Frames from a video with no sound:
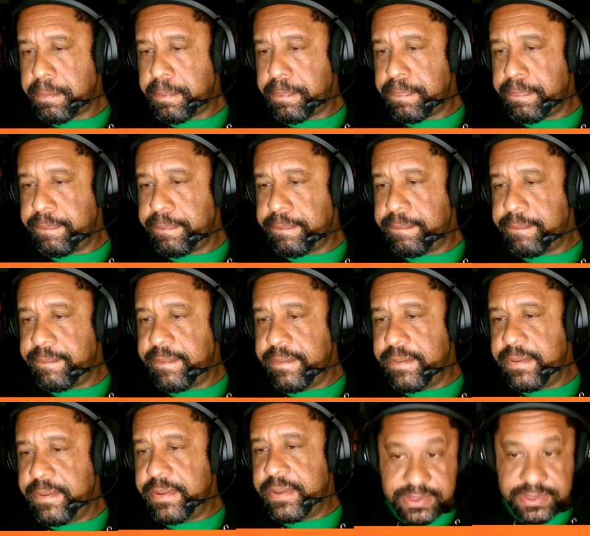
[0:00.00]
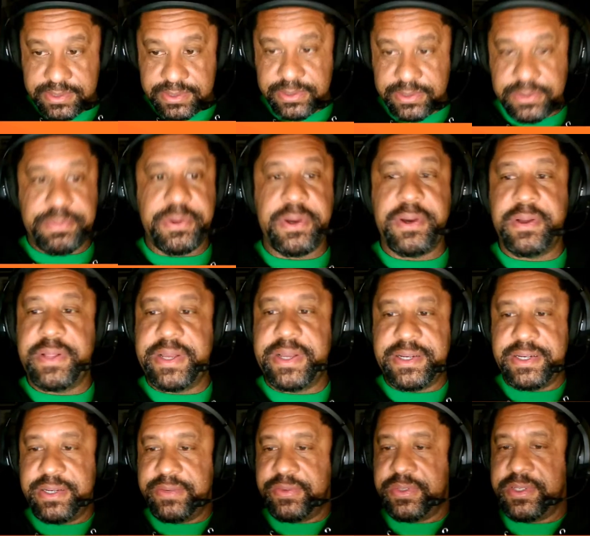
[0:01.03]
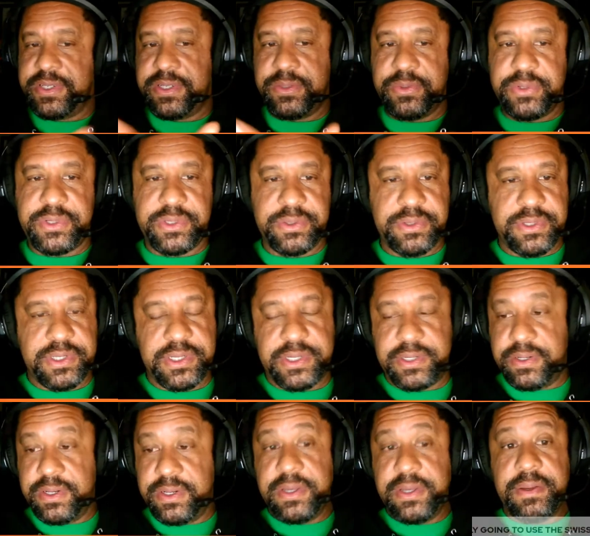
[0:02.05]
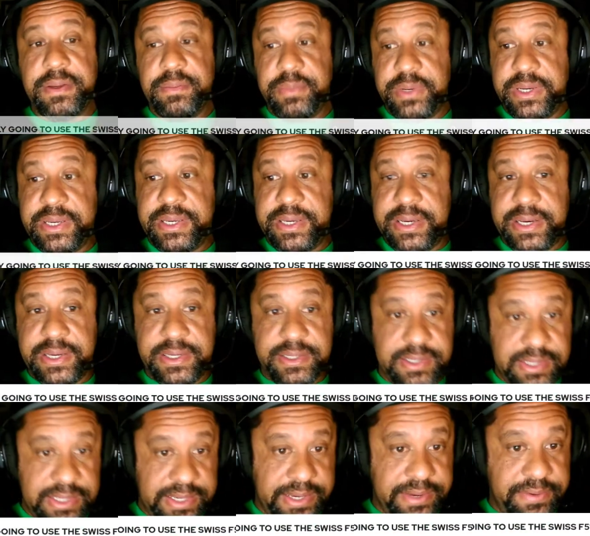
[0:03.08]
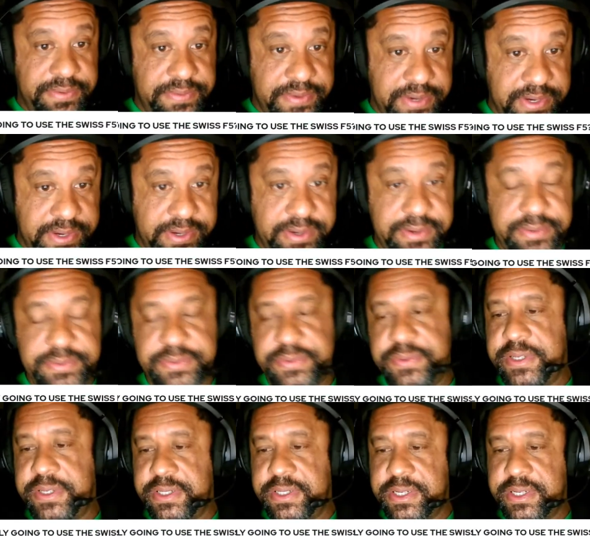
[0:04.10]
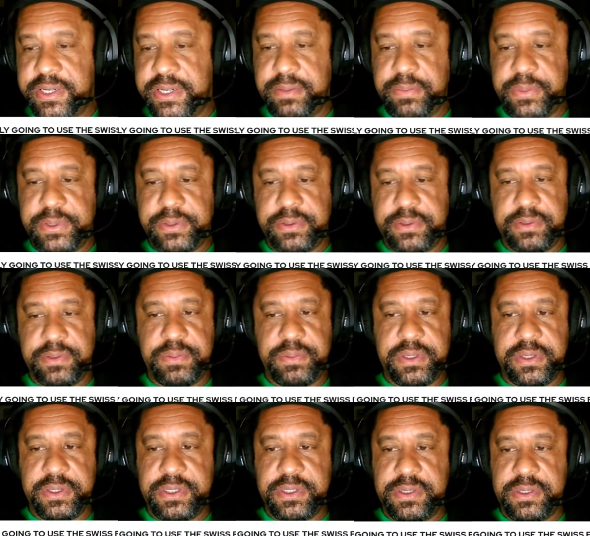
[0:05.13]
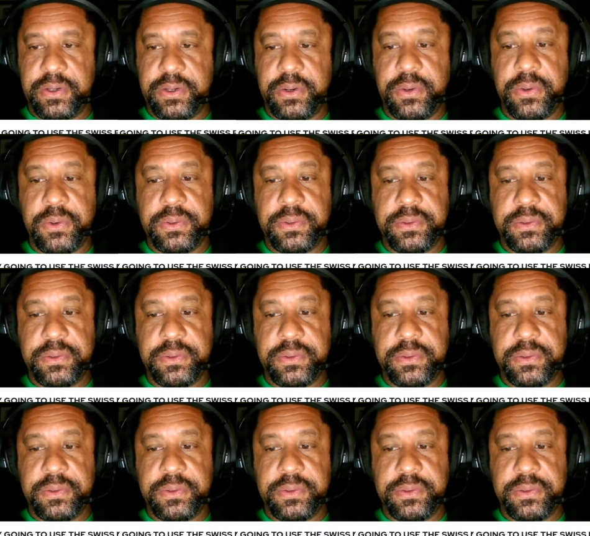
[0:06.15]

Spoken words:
and yes, so Paul, I didn't even see what you'd said, but yes, the F5 is getting built because the old